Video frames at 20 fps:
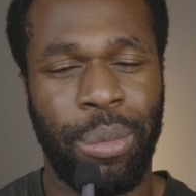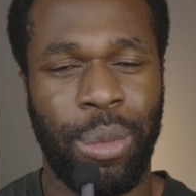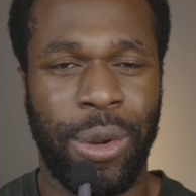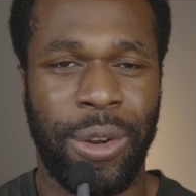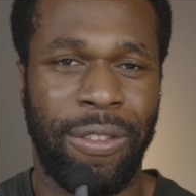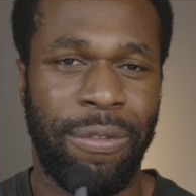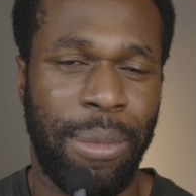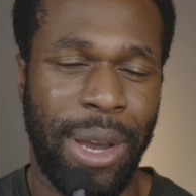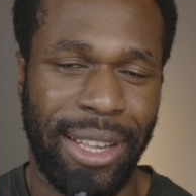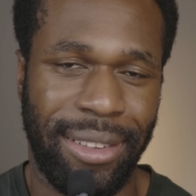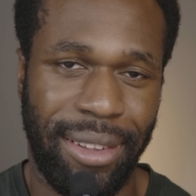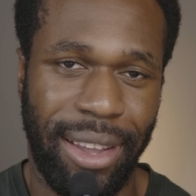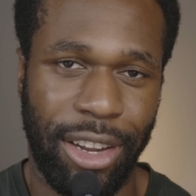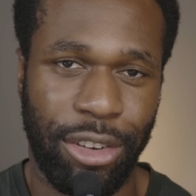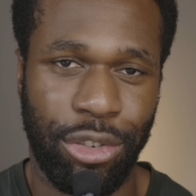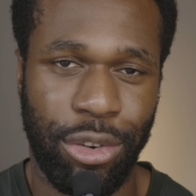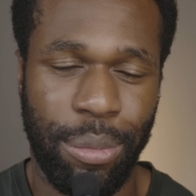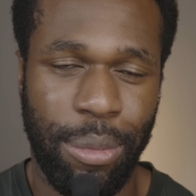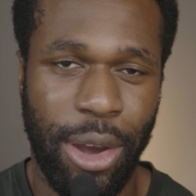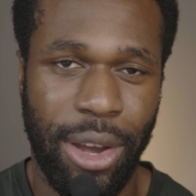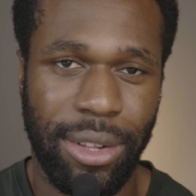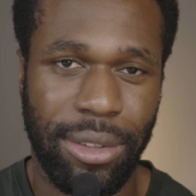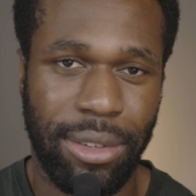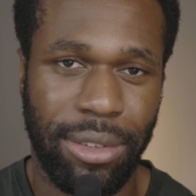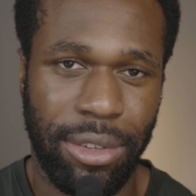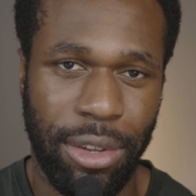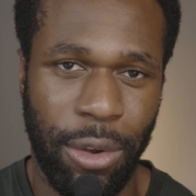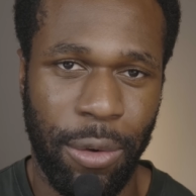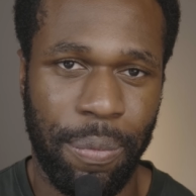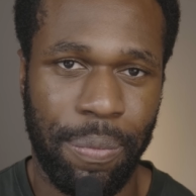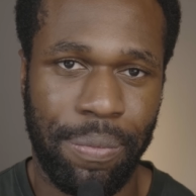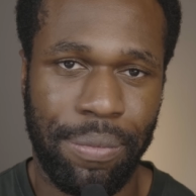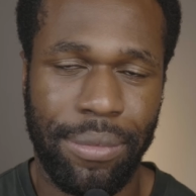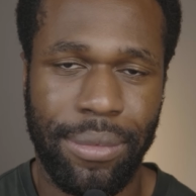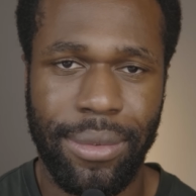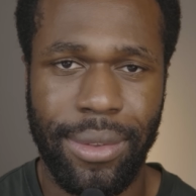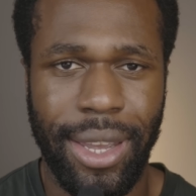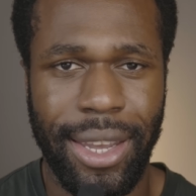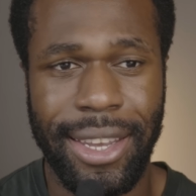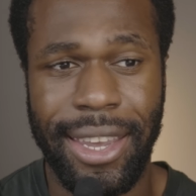one of my texture mods. So
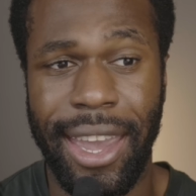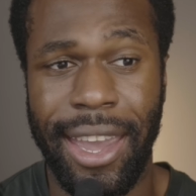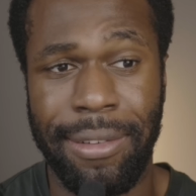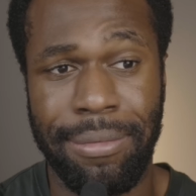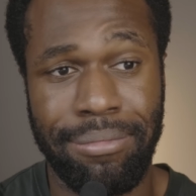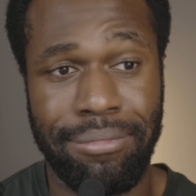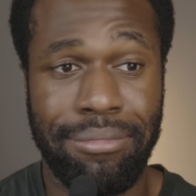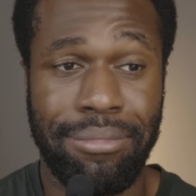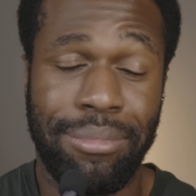again,